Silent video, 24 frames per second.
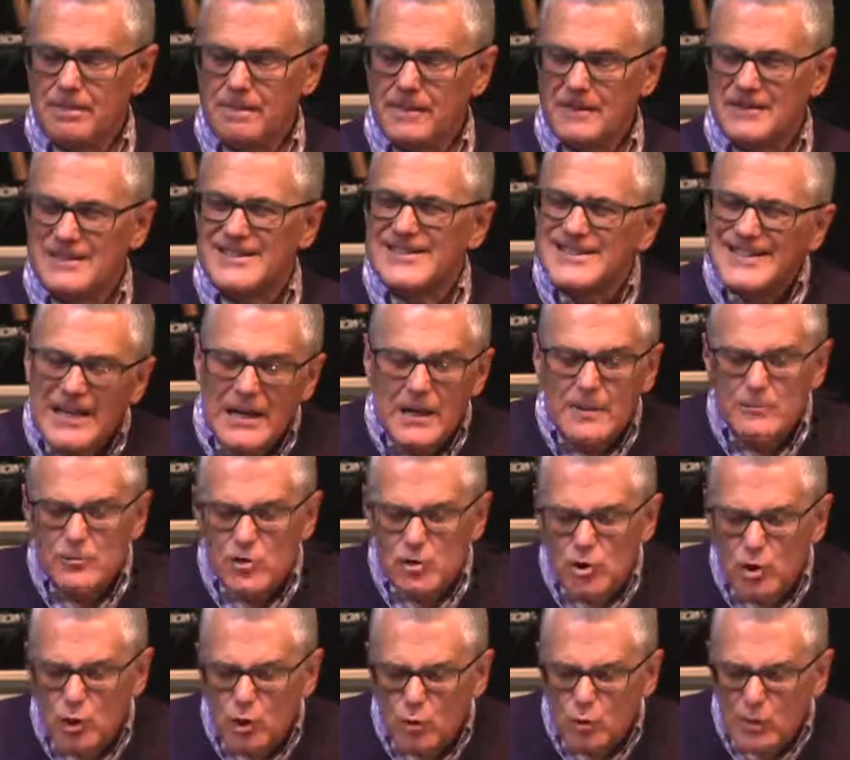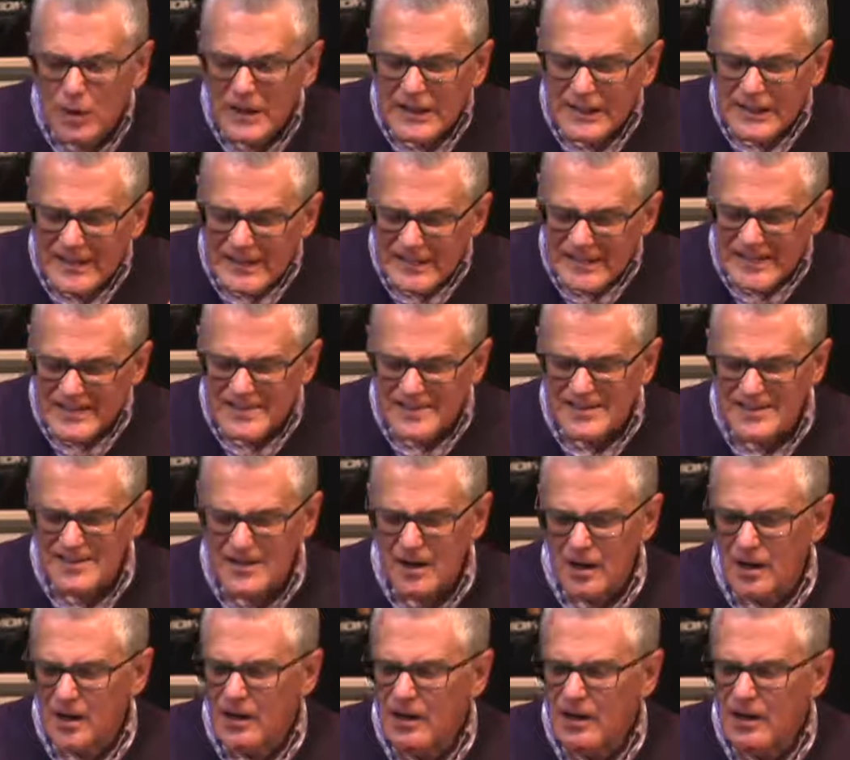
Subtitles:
seems to release